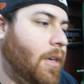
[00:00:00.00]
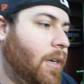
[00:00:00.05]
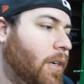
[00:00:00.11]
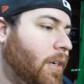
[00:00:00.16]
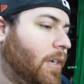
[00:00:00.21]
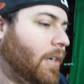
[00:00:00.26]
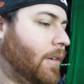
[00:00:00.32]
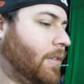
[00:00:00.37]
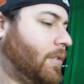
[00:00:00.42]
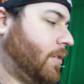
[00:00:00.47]

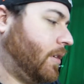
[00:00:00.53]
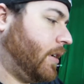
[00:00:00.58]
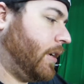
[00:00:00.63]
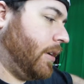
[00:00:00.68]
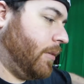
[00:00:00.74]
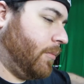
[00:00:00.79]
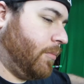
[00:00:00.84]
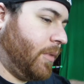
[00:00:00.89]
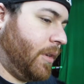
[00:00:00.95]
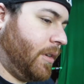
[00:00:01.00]
Uh, so
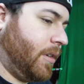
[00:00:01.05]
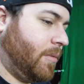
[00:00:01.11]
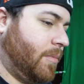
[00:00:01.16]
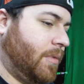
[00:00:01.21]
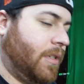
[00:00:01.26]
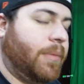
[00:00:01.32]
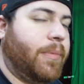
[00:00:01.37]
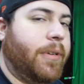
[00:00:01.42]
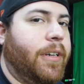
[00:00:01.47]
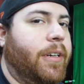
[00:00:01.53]
I ended up
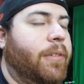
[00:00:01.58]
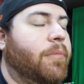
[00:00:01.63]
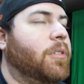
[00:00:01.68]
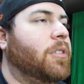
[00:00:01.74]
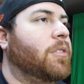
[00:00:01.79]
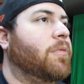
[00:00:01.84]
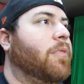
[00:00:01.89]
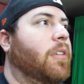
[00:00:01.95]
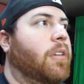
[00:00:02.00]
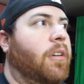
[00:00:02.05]
sleeping in,
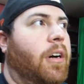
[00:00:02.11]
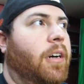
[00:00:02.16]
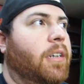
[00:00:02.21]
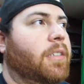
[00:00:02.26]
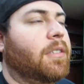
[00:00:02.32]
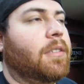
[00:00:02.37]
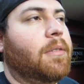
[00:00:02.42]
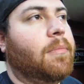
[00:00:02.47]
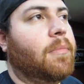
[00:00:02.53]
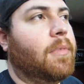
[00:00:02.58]
which felt
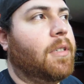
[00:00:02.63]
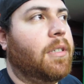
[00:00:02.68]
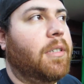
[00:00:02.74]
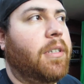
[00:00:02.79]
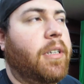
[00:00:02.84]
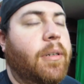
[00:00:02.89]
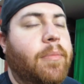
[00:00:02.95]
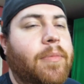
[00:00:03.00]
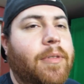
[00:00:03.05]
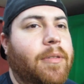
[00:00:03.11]
awesome. Didn't
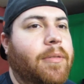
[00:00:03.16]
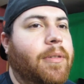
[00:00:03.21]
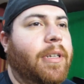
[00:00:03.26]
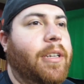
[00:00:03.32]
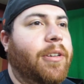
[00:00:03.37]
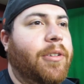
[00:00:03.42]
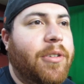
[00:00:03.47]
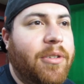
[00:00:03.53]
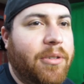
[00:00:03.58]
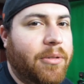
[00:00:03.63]
get up till like
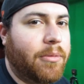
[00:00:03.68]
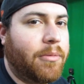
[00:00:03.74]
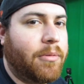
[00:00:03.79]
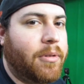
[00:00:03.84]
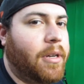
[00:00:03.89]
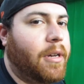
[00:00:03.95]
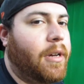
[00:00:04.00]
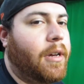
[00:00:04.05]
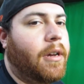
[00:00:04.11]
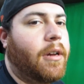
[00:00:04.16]

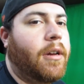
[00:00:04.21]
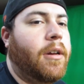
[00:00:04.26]
noon.